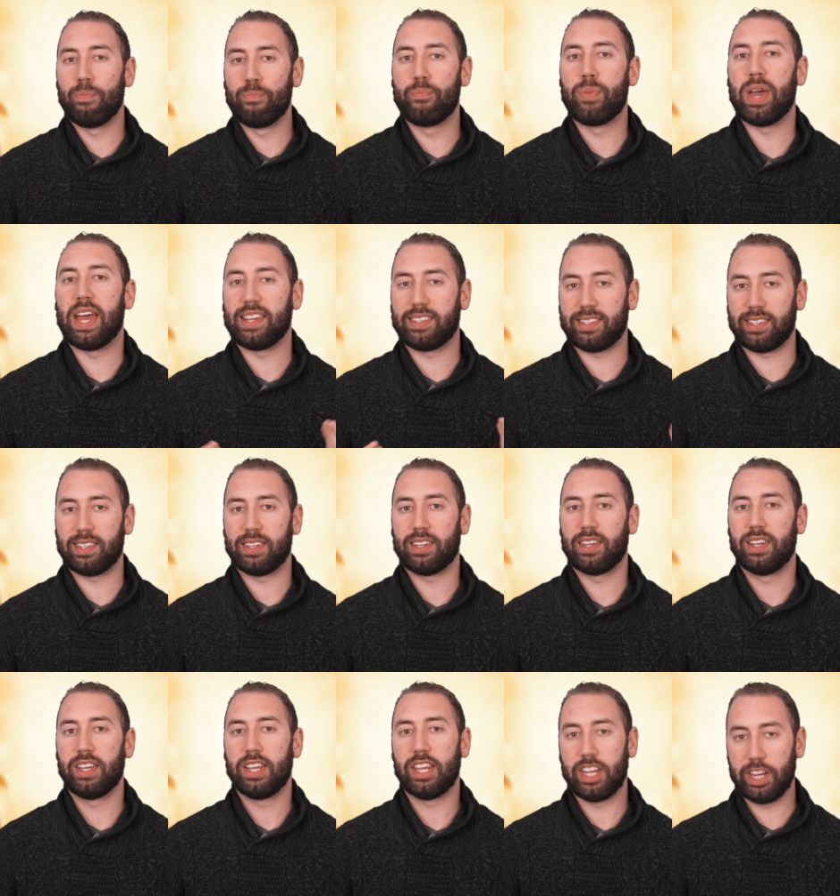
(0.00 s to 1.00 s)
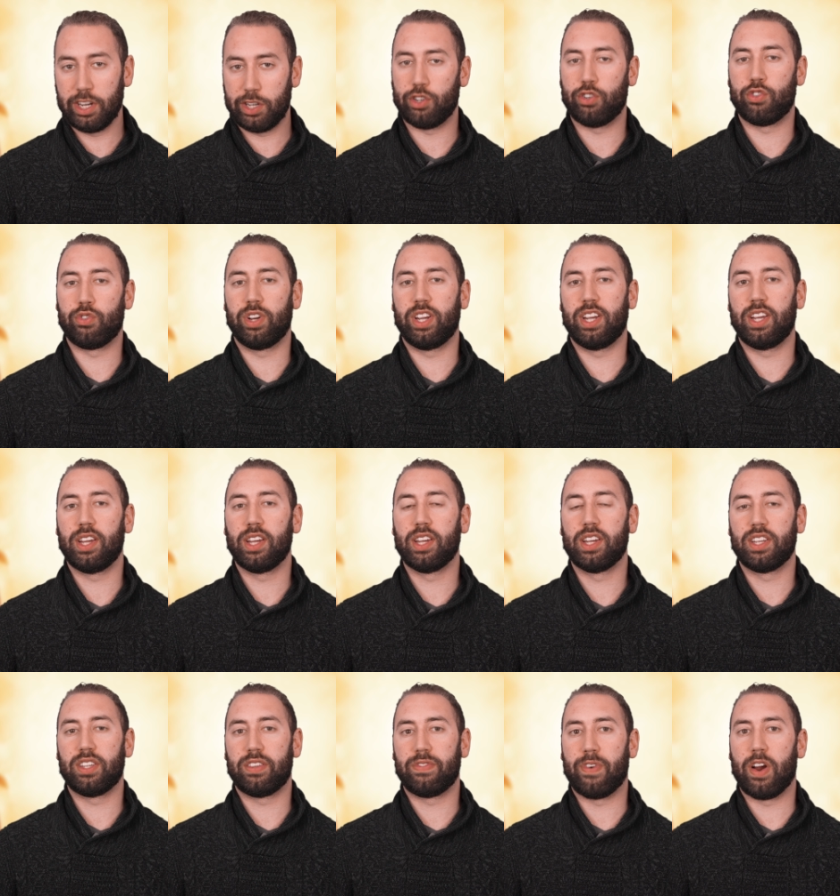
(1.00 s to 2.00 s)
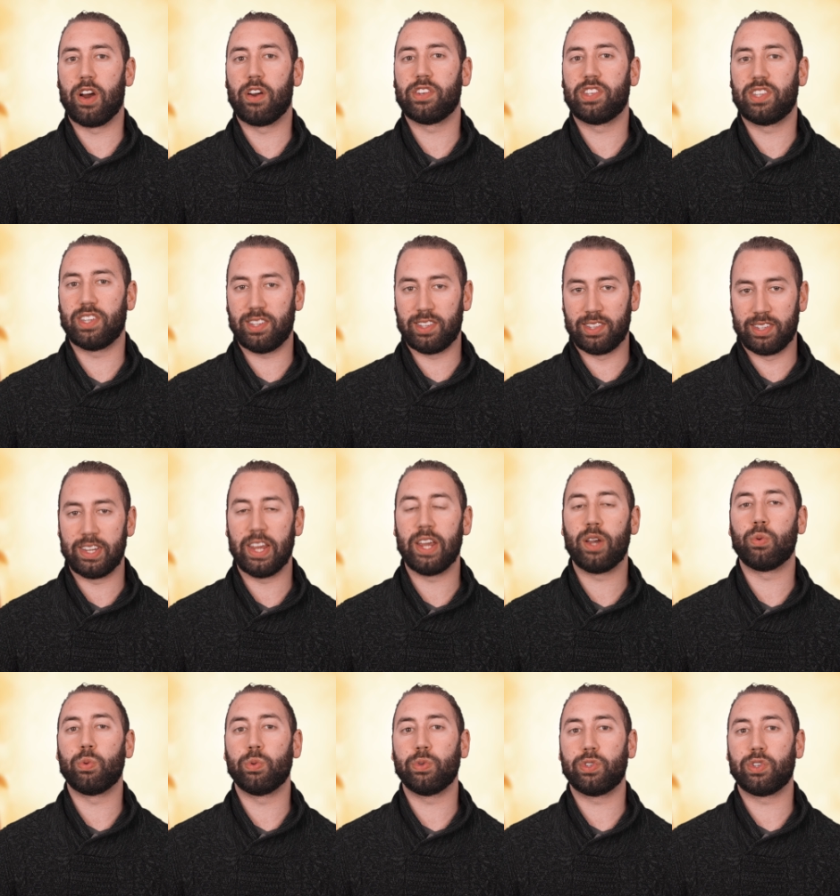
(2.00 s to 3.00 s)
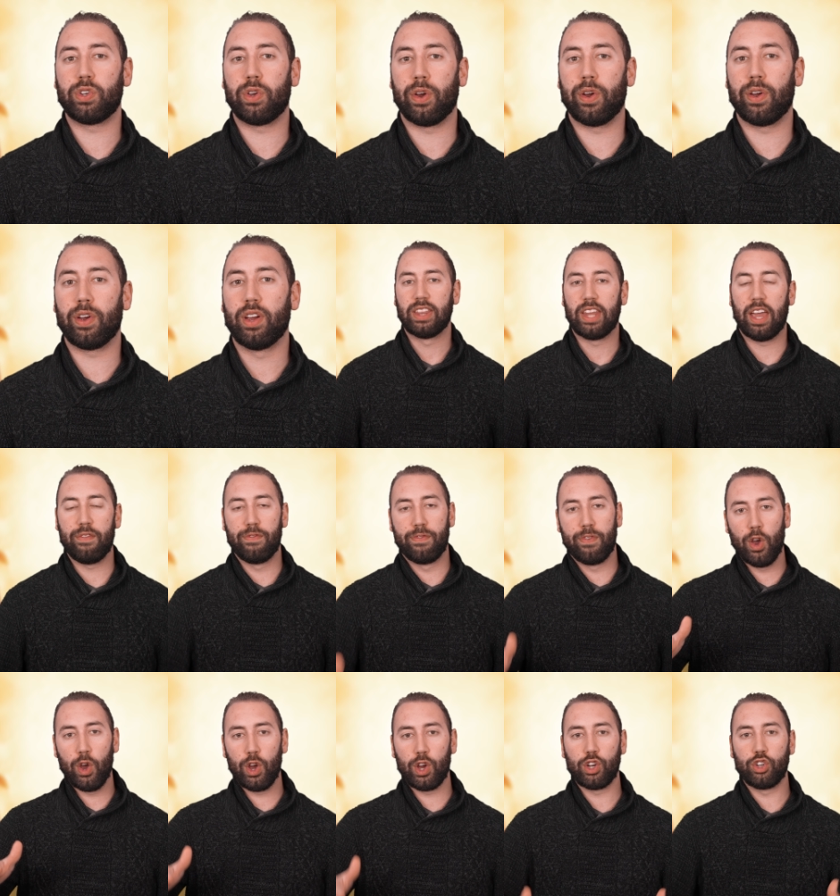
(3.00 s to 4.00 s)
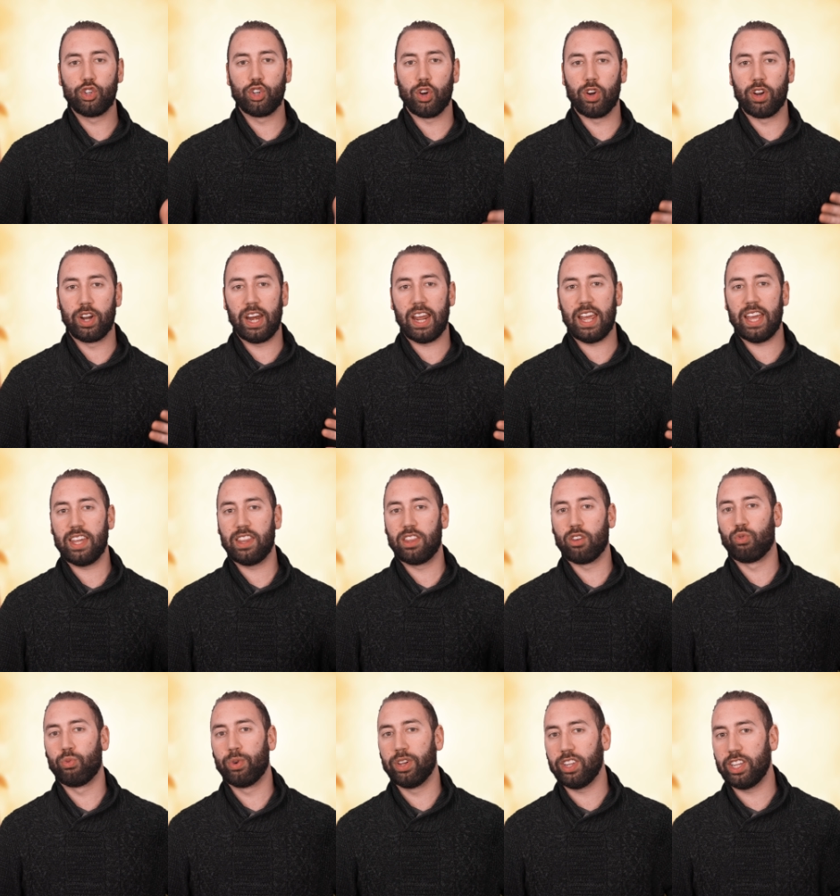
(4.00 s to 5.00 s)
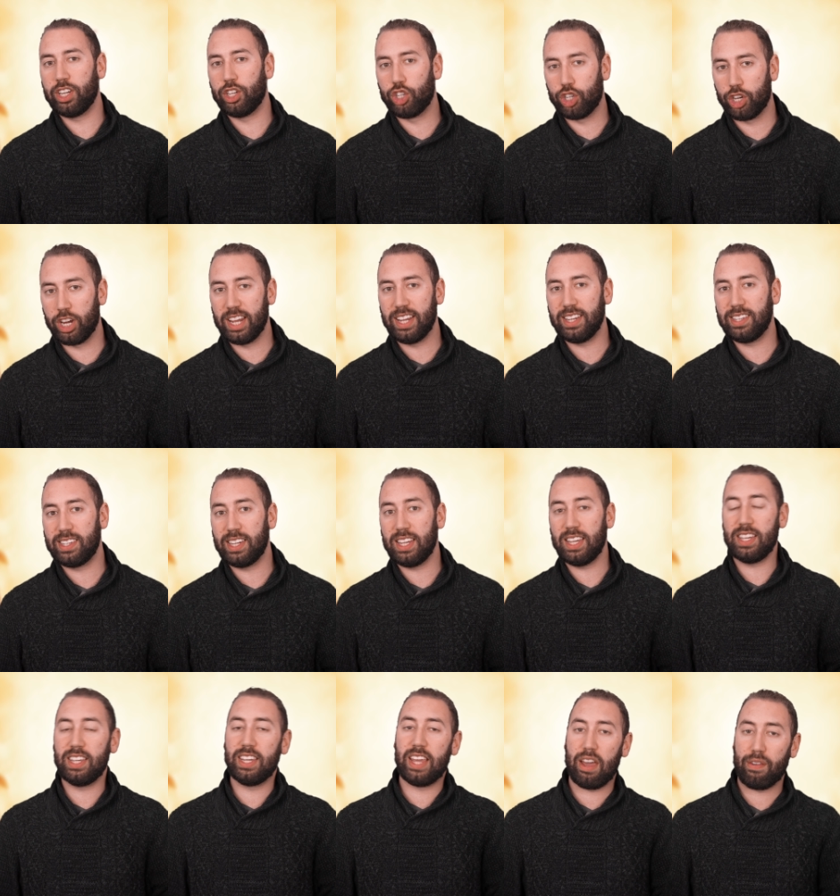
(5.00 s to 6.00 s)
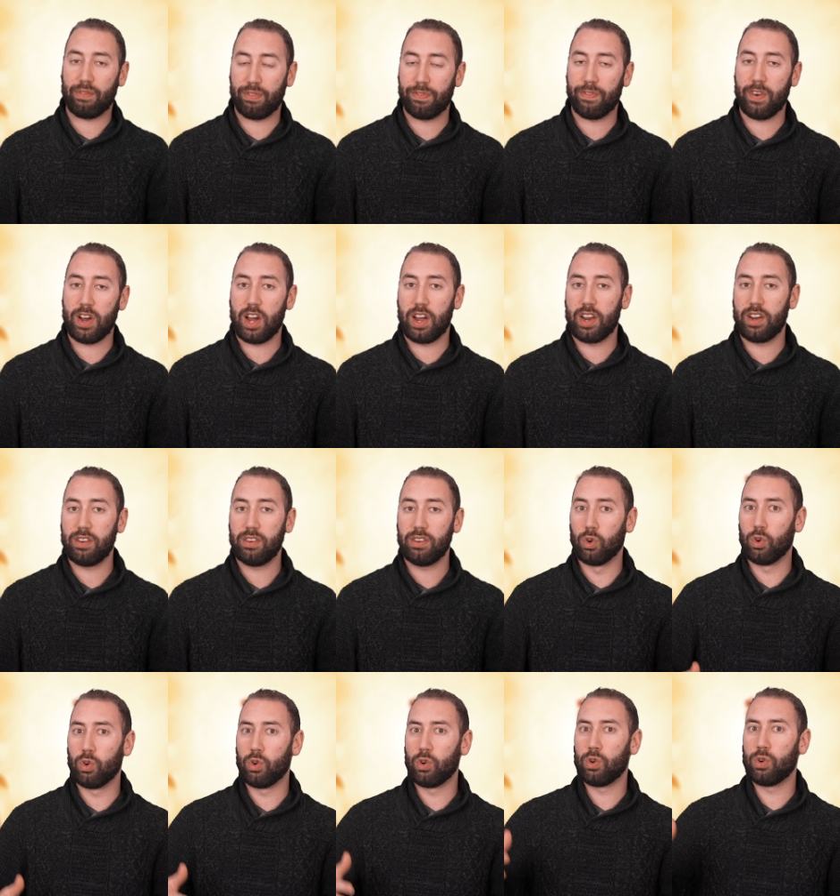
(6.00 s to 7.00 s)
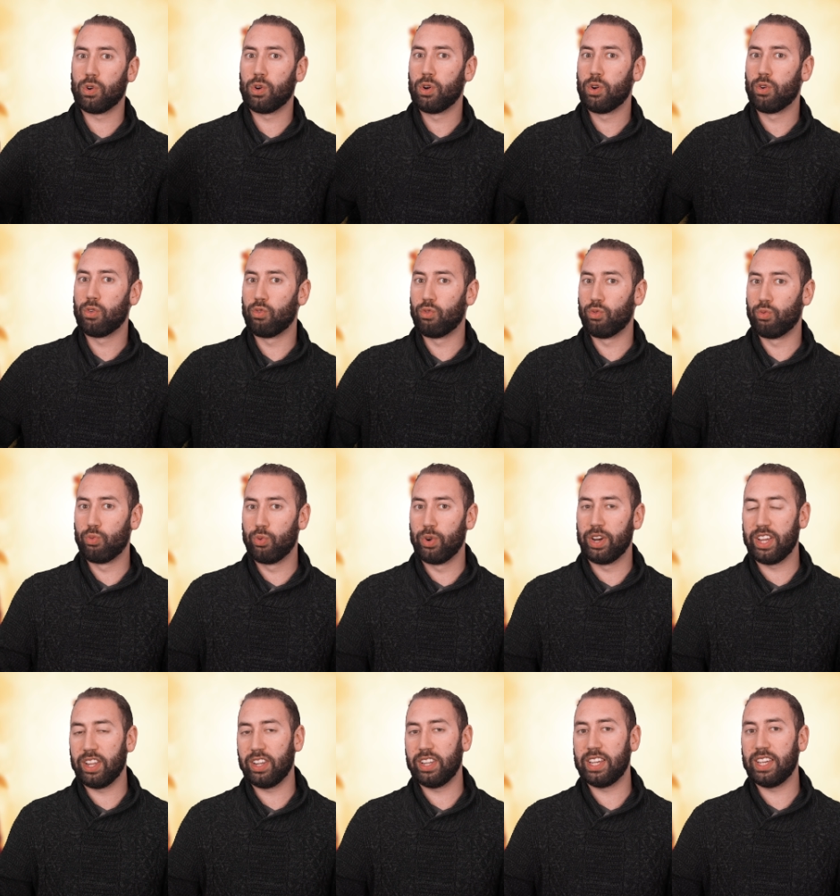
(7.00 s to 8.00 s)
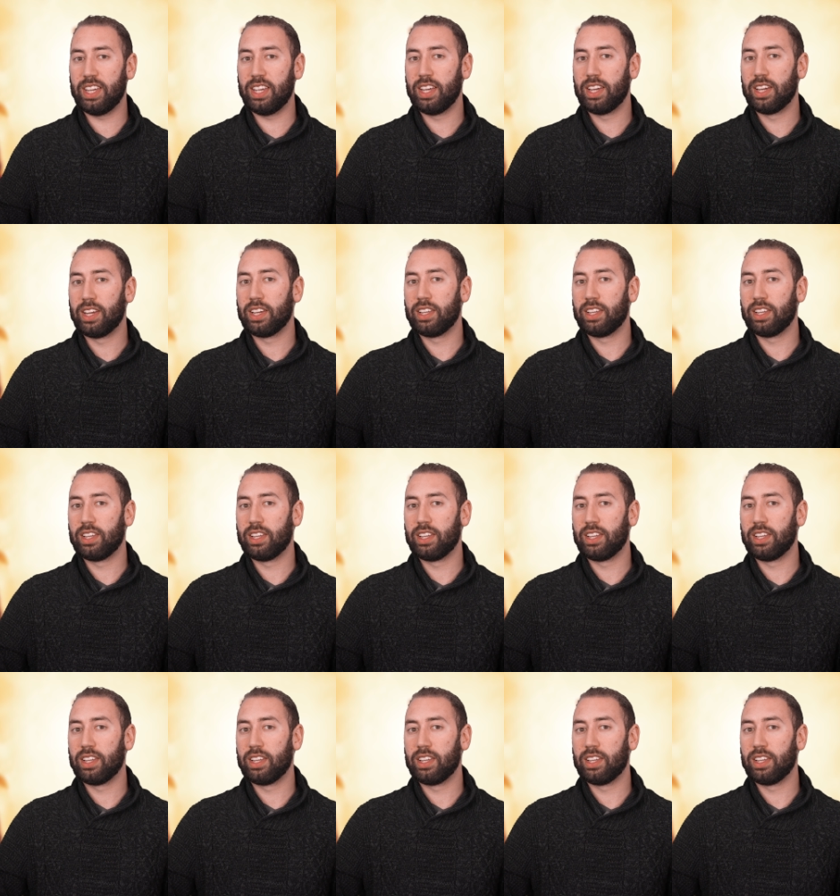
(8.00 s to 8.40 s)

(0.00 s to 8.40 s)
best history as far as its sequels go. They verge on either really cheesy yet fun or really